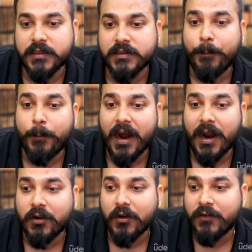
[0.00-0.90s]
is a
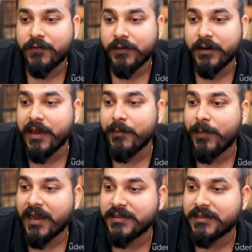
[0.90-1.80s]
part of
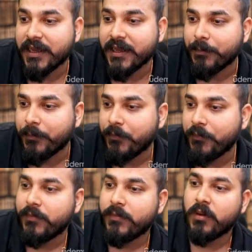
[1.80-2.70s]
Bayes' theorem,
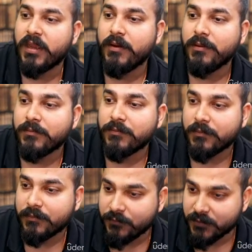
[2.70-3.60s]
okay,
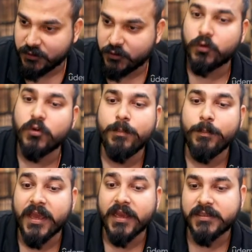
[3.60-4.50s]
which is through
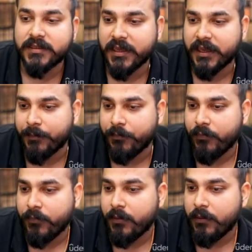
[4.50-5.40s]
Bayes' theorem,
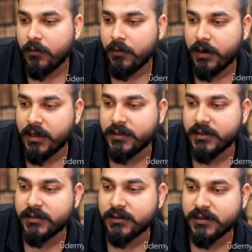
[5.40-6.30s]
right?
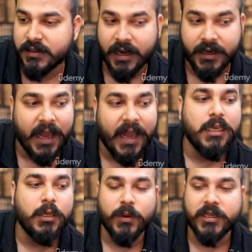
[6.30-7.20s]
This entire
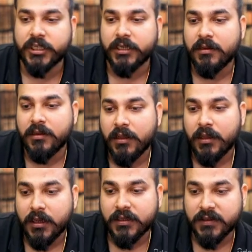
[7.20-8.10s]
equation
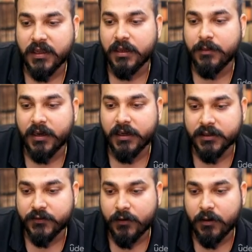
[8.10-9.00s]
is nothing but
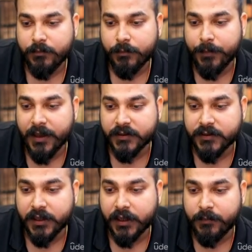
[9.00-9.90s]
it is from
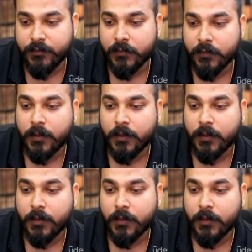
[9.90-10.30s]
Bayes' theorem.